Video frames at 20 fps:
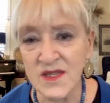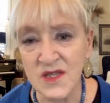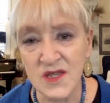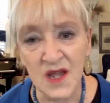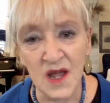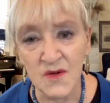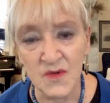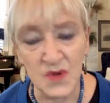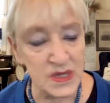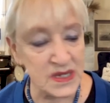
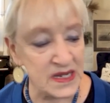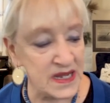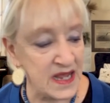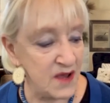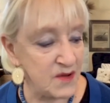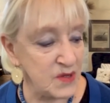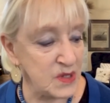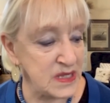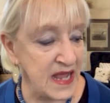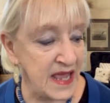don't see how
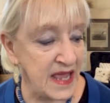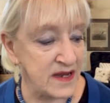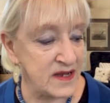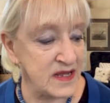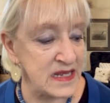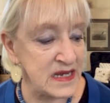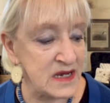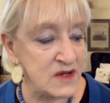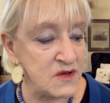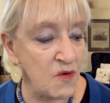Santa
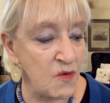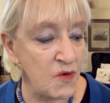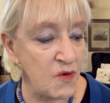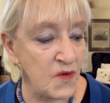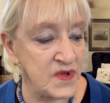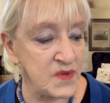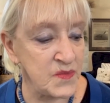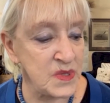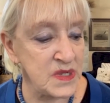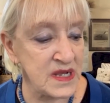could ignore
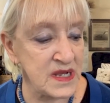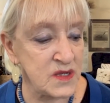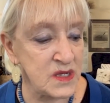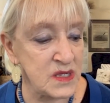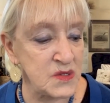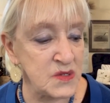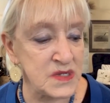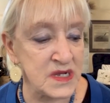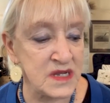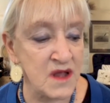them," said
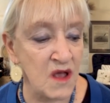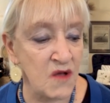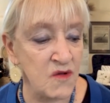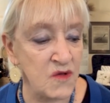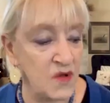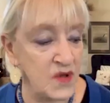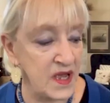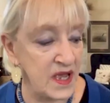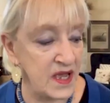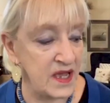Susie
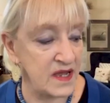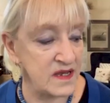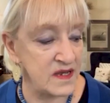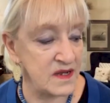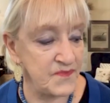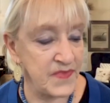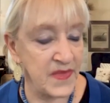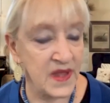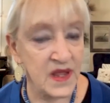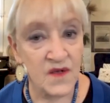Knucklehead,
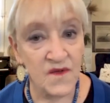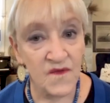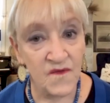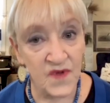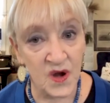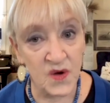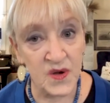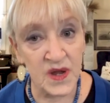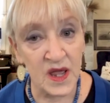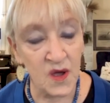
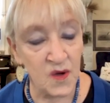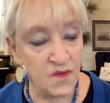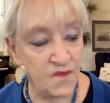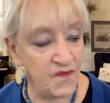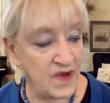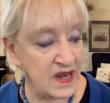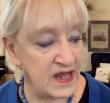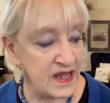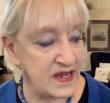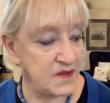very
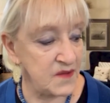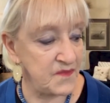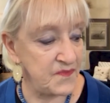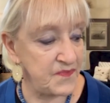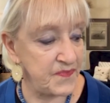hopefully.